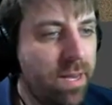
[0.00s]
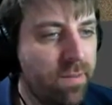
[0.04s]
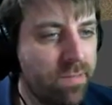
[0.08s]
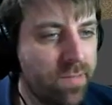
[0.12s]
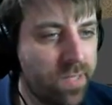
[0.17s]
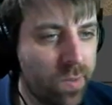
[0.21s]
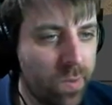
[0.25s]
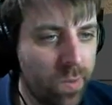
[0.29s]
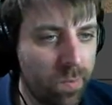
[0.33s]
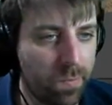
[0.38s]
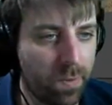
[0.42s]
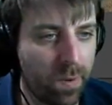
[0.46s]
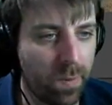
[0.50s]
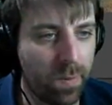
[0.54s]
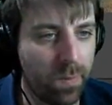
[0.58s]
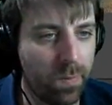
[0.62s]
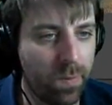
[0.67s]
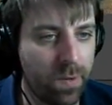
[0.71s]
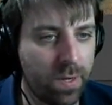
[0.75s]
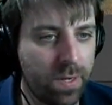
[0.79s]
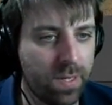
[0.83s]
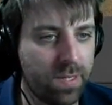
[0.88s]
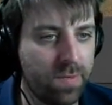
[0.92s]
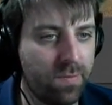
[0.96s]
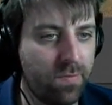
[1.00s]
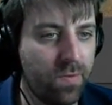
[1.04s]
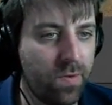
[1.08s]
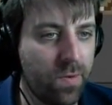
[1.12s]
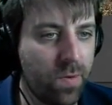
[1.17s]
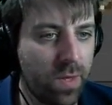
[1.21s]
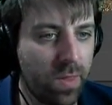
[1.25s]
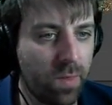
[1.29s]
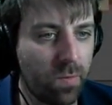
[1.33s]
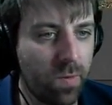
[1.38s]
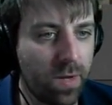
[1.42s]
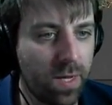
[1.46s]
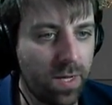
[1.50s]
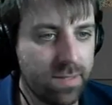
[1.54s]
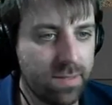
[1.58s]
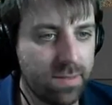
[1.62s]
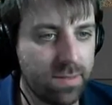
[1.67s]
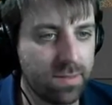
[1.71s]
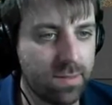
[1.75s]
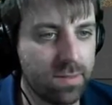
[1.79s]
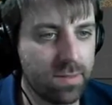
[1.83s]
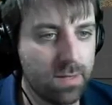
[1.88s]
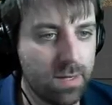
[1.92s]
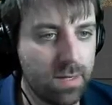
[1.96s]
obviously we'd probably put in a few other
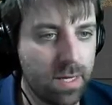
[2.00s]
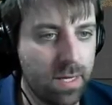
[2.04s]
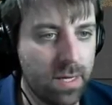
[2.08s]
ones.